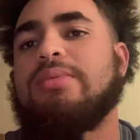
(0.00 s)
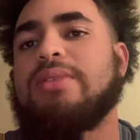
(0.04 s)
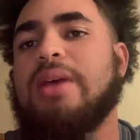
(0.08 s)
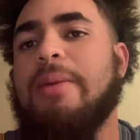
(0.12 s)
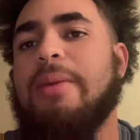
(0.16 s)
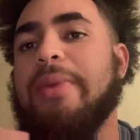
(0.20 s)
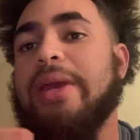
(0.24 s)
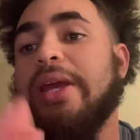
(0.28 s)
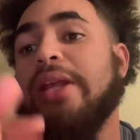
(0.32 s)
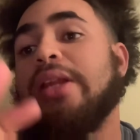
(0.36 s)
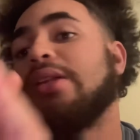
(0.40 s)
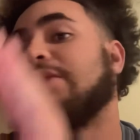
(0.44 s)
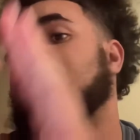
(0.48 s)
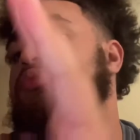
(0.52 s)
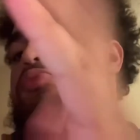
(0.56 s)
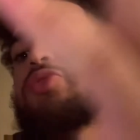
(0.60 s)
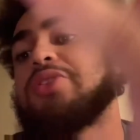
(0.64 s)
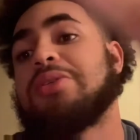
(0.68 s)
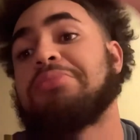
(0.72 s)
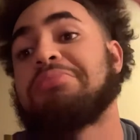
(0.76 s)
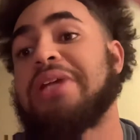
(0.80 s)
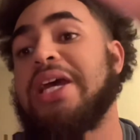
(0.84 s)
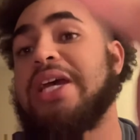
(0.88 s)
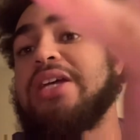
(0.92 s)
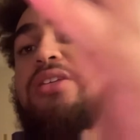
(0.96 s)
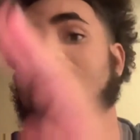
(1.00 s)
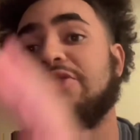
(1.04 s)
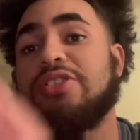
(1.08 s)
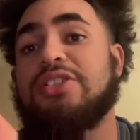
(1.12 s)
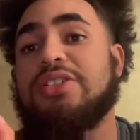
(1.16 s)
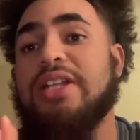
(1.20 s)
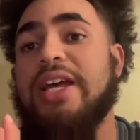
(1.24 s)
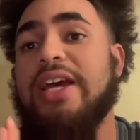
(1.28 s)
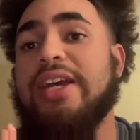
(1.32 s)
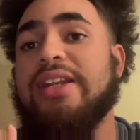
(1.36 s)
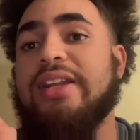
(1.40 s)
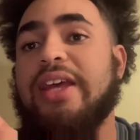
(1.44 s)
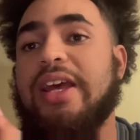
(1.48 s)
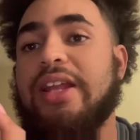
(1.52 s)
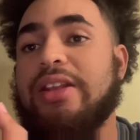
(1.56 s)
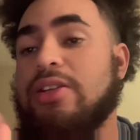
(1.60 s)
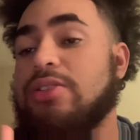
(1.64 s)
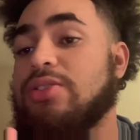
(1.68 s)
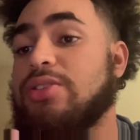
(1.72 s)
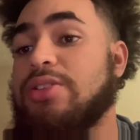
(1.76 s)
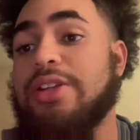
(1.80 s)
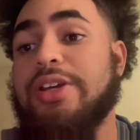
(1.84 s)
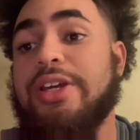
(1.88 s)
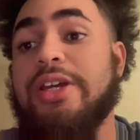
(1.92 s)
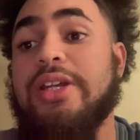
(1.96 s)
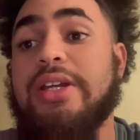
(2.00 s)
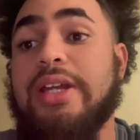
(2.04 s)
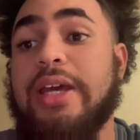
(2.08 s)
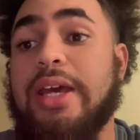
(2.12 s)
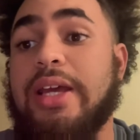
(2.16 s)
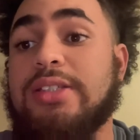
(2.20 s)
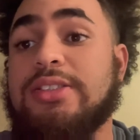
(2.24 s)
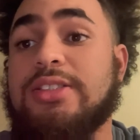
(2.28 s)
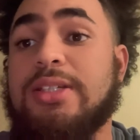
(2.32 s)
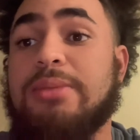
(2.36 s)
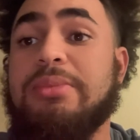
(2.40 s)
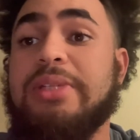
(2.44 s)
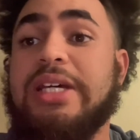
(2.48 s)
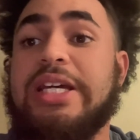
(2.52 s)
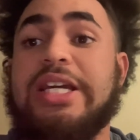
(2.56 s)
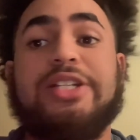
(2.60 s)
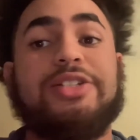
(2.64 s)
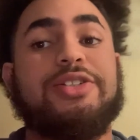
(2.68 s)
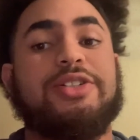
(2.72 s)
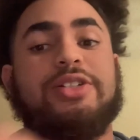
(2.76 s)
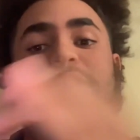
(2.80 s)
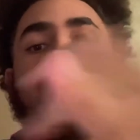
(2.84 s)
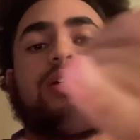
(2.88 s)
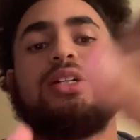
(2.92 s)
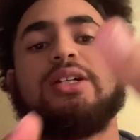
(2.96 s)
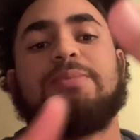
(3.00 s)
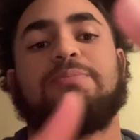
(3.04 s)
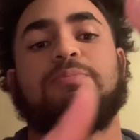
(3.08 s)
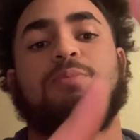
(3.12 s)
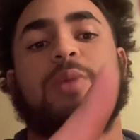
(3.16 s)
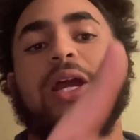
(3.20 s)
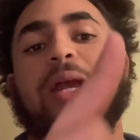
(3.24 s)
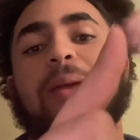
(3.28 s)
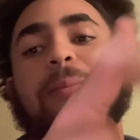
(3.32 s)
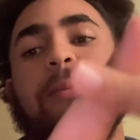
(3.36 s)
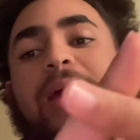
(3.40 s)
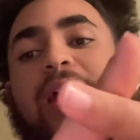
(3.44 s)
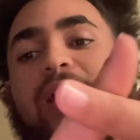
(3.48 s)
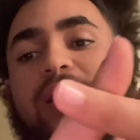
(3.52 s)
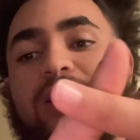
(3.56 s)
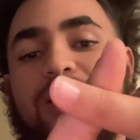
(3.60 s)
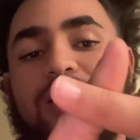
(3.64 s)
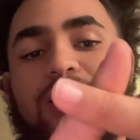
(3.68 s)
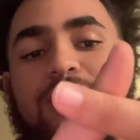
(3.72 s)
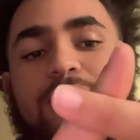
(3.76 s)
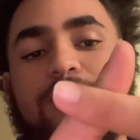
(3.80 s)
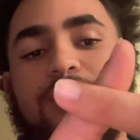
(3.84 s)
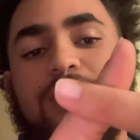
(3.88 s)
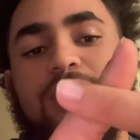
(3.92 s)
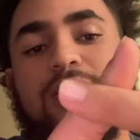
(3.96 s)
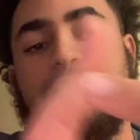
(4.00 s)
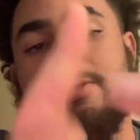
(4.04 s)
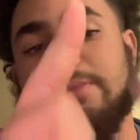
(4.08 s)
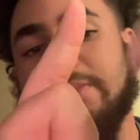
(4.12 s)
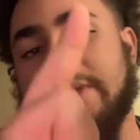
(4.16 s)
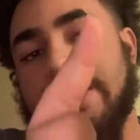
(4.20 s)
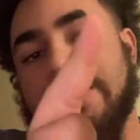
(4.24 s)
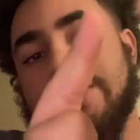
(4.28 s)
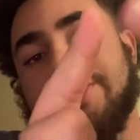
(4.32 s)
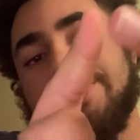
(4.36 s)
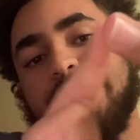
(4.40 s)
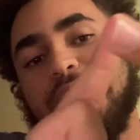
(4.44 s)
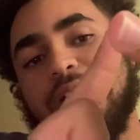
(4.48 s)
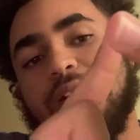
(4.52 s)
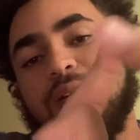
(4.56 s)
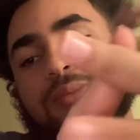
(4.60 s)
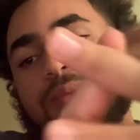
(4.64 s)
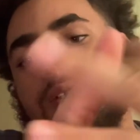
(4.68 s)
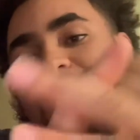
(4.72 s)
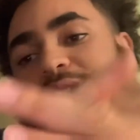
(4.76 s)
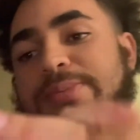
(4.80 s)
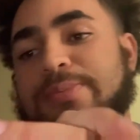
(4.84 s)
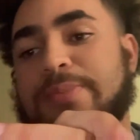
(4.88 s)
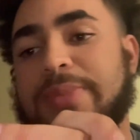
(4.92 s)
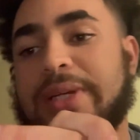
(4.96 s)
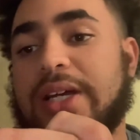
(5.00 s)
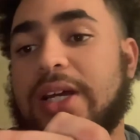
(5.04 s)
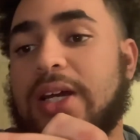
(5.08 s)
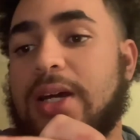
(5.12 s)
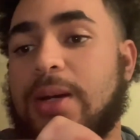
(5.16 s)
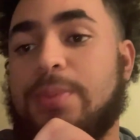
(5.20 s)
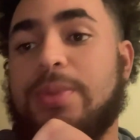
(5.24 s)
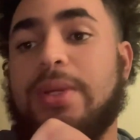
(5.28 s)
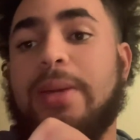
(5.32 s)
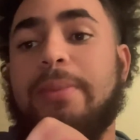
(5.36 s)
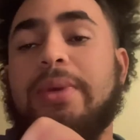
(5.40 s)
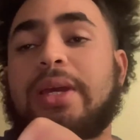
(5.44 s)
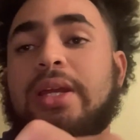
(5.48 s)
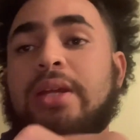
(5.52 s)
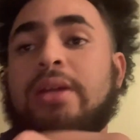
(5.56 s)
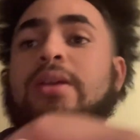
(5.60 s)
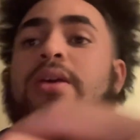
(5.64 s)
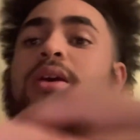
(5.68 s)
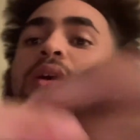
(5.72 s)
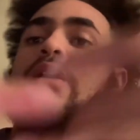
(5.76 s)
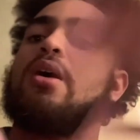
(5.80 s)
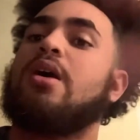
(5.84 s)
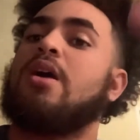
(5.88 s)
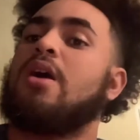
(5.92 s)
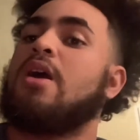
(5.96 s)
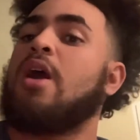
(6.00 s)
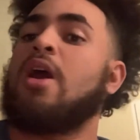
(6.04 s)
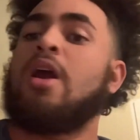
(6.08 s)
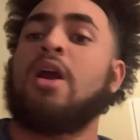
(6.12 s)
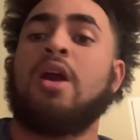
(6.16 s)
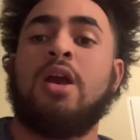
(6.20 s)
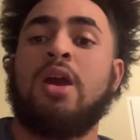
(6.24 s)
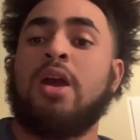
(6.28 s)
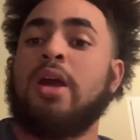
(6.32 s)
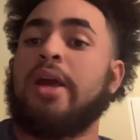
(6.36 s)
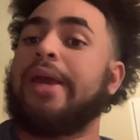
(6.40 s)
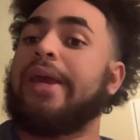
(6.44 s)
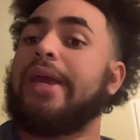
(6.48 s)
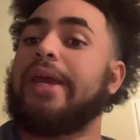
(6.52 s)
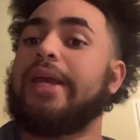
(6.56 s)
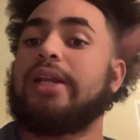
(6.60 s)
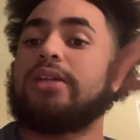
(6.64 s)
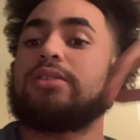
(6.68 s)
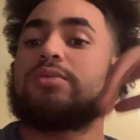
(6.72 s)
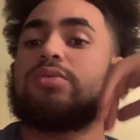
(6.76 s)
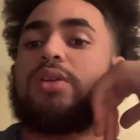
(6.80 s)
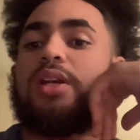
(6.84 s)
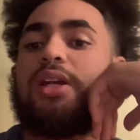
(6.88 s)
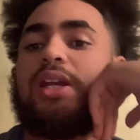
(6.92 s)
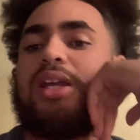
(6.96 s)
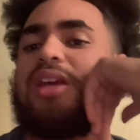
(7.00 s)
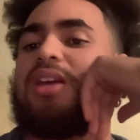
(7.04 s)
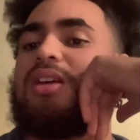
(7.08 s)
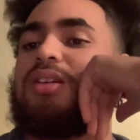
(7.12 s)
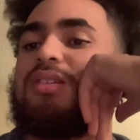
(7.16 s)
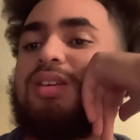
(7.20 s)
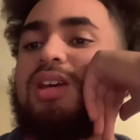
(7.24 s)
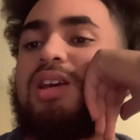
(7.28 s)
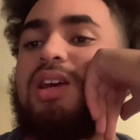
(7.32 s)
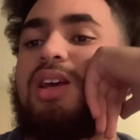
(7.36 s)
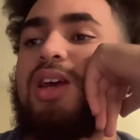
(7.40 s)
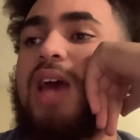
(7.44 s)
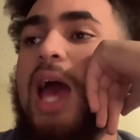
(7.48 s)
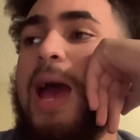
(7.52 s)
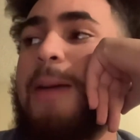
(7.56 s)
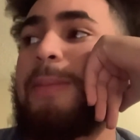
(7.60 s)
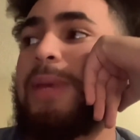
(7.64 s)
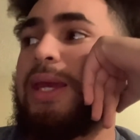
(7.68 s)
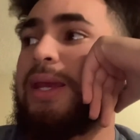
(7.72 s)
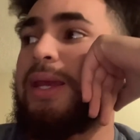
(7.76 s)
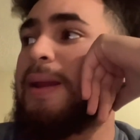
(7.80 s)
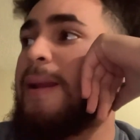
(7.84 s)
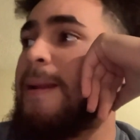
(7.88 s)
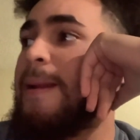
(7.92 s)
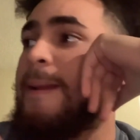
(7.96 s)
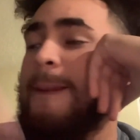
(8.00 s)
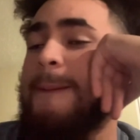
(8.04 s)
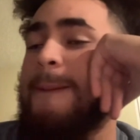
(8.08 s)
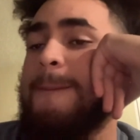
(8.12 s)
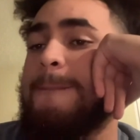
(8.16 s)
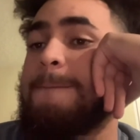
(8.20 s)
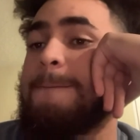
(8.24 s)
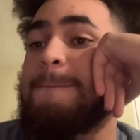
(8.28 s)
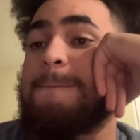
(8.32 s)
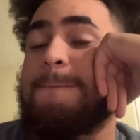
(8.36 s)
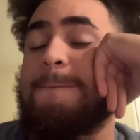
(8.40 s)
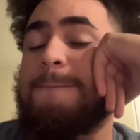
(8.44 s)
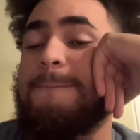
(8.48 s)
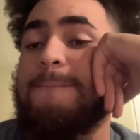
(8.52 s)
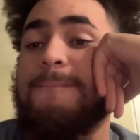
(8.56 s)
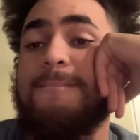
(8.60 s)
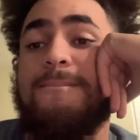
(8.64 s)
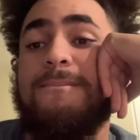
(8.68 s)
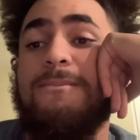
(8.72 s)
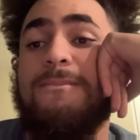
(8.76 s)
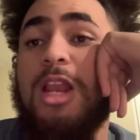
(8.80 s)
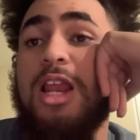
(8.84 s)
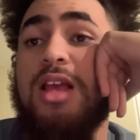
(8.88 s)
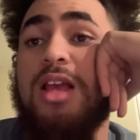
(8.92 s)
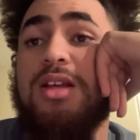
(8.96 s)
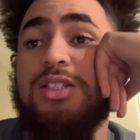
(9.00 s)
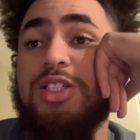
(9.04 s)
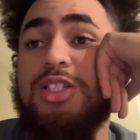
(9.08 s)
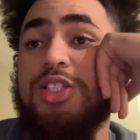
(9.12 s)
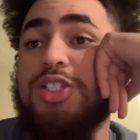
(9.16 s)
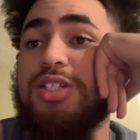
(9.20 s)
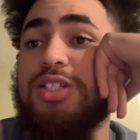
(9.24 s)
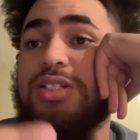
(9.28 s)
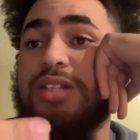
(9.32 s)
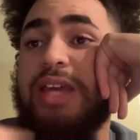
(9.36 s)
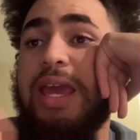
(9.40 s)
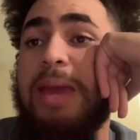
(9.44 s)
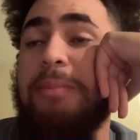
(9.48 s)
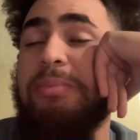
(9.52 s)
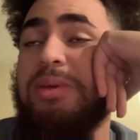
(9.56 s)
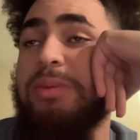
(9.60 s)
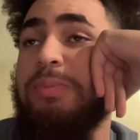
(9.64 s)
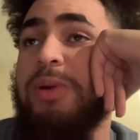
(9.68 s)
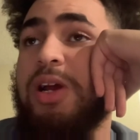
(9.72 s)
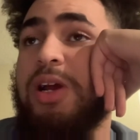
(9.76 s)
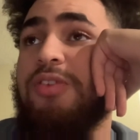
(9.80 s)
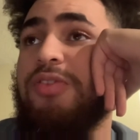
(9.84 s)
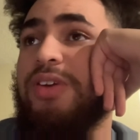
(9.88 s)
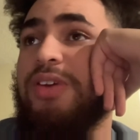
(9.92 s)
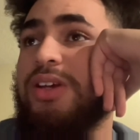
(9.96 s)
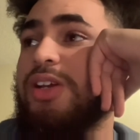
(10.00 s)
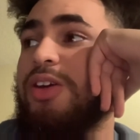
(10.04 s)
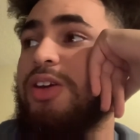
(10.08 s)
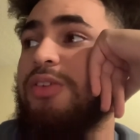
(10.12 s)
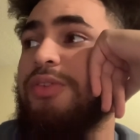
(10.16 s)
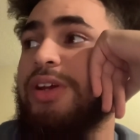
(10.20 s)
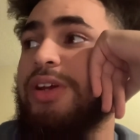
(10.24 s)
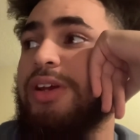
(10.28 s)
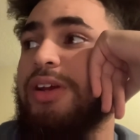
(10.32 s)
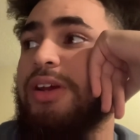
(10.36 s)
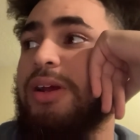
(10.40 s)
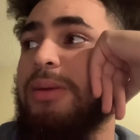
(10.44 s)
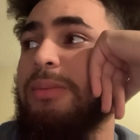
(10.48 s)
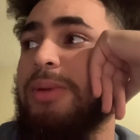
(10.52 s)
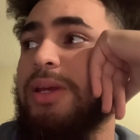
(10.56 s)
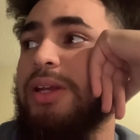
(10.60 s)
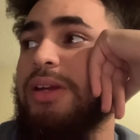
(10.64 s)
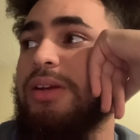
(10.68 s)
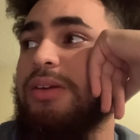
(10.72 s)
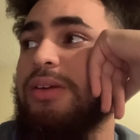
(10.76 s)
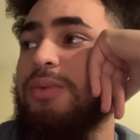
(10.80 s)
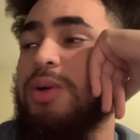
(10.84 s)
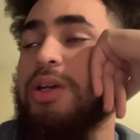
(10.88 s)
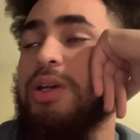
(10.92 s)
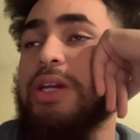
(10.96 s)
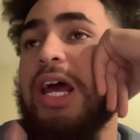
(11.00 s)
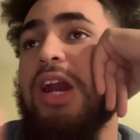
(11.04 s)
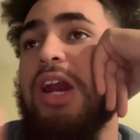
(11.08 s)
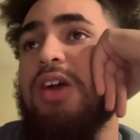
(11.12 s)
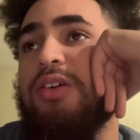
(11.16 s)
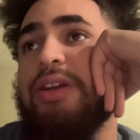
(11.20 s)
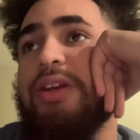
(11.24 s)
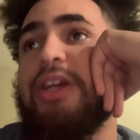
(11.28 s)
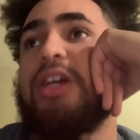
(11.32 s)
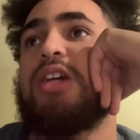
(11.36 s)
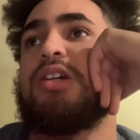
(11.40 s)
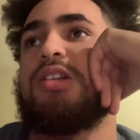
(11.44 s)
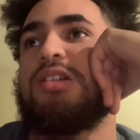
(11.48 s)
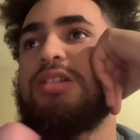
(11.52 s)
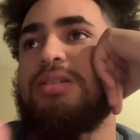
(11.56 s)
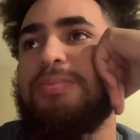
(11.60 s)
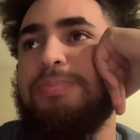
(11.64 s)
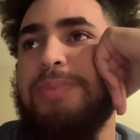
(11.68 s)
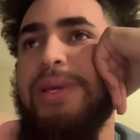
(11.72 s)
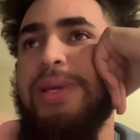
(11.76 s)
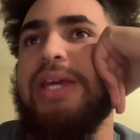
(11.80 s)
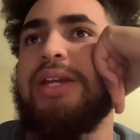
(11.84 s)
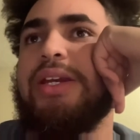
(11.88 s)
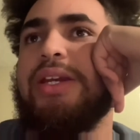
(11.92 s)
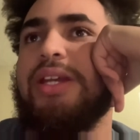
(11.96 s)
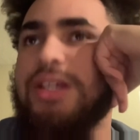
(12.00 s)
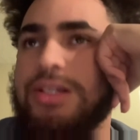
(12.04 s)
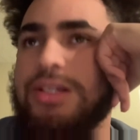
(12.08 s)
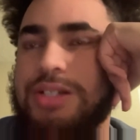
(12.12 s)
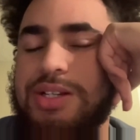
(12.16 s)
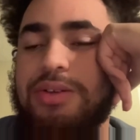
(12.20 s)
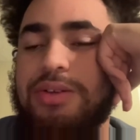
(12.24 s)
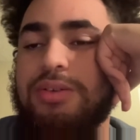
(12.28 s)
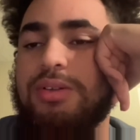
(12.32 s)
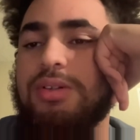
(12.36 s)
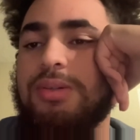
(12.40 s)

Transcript: I mean, some days are just like that, and those are the good days. Some days you're gonna bring back deliveries. Some days you're gonna miss pickups. I mean, it is what it is. I mean, you just can't be perfect over here. I mean, well, not over here, just P&D in general.